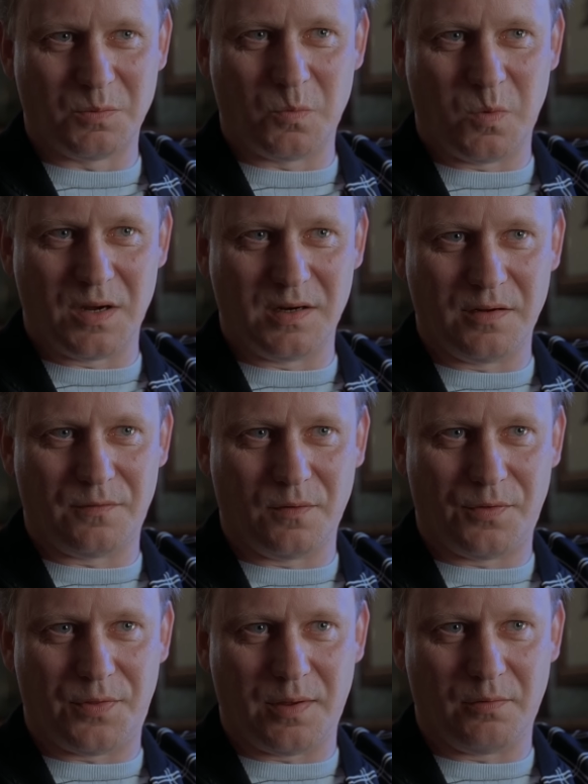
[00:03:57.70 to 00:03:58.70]
a wonderful
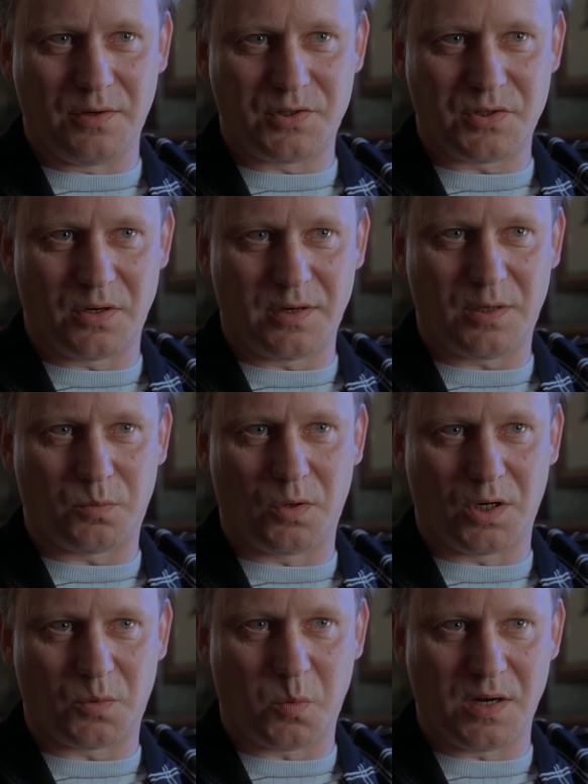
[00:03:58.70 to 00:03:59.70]
theory, Sean. It
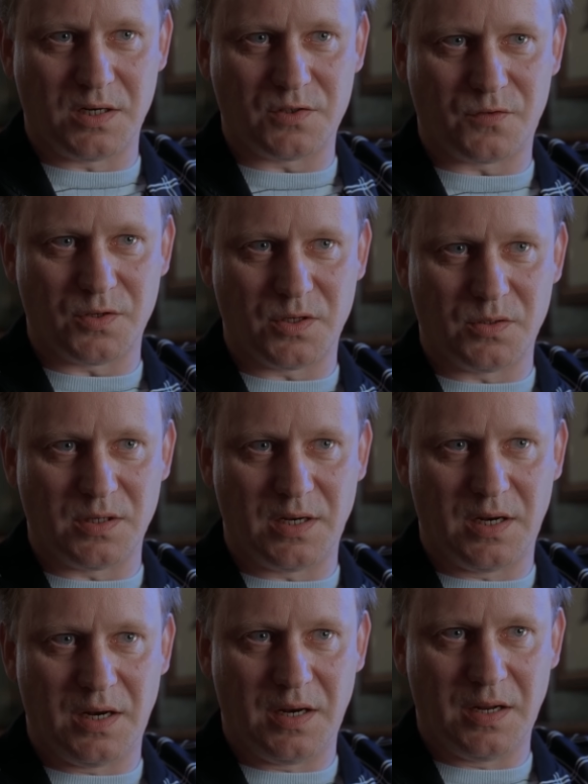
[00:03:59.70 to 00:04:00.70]
worked wonders for you,
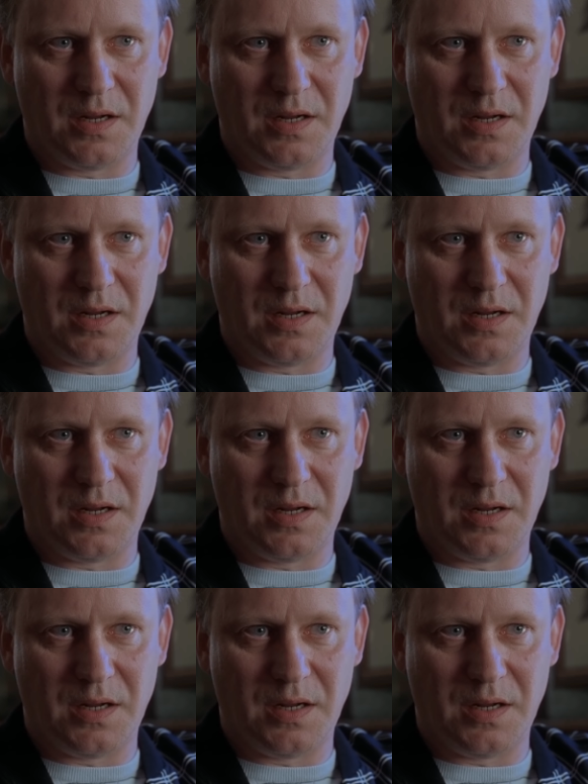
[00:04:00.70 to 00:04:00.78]
didn't it?